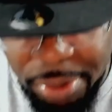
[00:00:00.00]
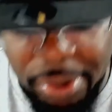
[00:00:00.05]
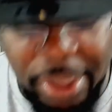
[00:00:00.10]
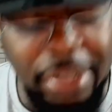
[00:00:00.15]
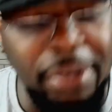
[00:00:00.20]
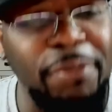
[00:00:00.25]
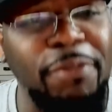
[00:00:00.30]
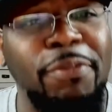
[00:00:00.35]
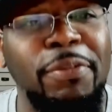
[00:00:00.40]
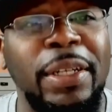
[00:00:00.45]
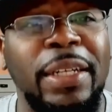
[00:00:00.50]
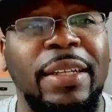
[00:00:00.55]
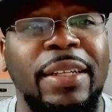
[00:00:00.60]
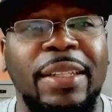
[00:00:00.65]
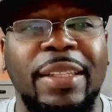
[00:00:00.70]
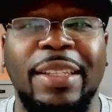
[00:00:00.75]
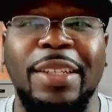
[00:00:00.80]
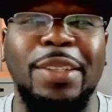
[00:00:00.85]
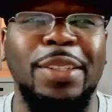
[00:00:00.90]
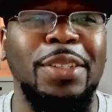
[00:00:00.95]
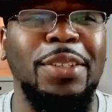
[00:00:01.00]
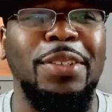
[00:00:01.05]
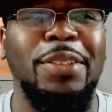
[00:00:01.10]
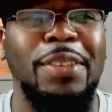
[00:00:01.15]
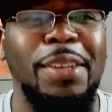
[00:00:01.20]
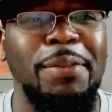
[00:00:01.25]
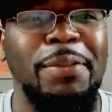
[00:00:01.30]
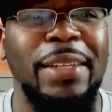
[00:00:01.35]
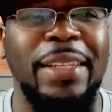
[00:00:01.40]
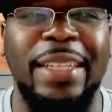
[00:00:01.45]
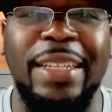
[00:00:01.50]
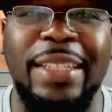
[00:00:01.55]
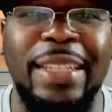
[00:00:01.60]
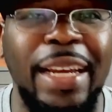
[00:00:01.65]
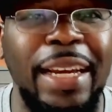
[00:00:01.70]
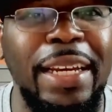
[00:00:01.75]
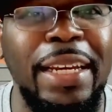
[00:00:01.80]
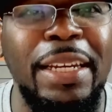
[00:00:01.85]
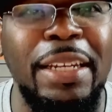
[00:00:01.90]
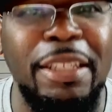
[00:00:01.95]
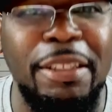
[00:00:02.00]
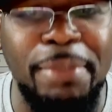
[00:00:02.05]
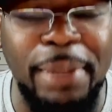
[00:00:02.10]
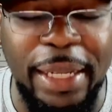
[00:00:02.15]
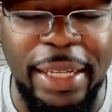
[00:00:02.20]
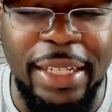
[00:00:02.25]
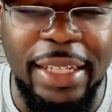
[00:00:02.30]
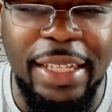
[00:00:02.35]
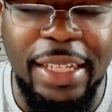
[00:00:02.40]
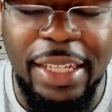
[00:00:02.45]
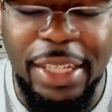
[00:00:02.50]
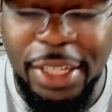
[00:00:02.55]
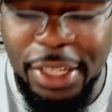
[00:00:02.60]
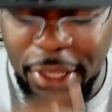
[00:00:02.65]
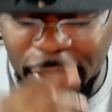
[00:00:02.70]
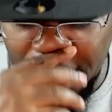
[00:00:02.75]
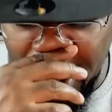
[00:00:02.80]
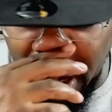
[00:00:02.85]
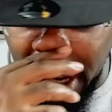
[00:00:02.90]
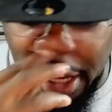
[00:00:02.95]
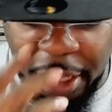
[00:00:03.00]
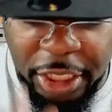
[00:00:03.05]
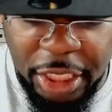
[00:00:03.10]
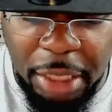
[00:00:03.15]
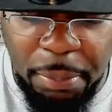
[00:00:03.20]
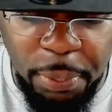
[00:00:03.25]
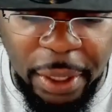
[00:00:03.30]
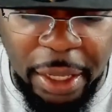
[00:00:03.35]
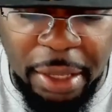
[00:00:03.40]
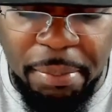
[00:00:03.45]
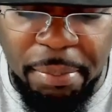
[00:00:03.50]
the fuck? It sounds like these names, man. She played